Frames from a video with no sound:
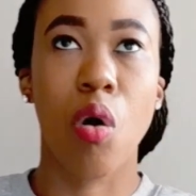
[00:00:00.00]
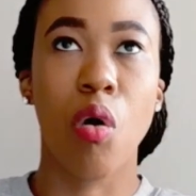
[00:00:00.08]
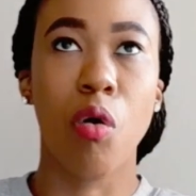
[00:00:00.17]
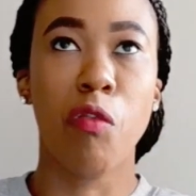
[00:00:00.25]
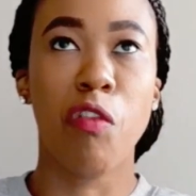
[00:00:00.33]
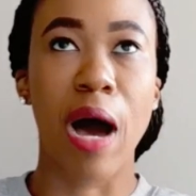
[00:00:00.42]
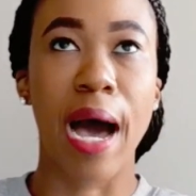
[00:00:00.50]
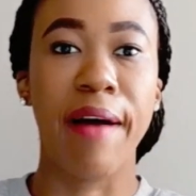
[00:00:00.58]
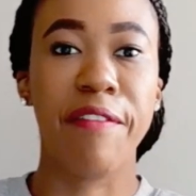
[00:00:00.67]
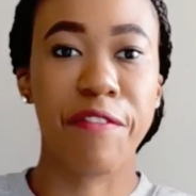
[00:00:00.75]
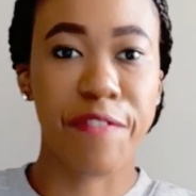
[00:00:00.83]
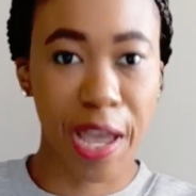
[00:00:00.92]
over
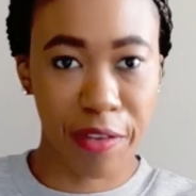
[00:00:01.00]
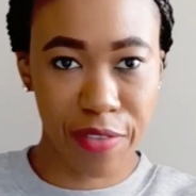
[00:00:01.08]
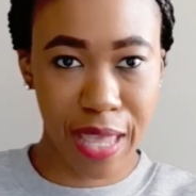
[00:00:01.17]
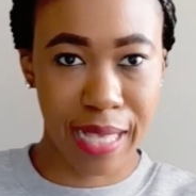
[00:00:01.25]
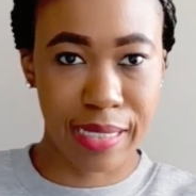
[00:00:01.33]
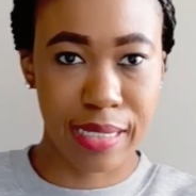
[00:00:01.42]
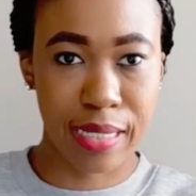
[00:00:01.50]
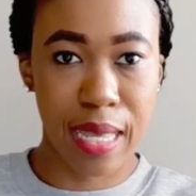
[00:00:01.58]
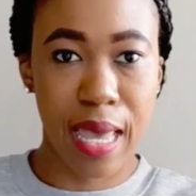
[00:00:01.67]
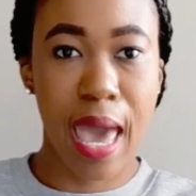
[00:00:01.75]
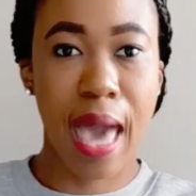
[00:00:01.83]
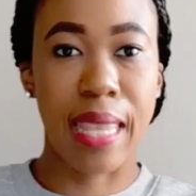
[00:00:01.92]
5 years
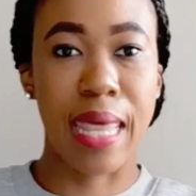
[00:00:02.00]
at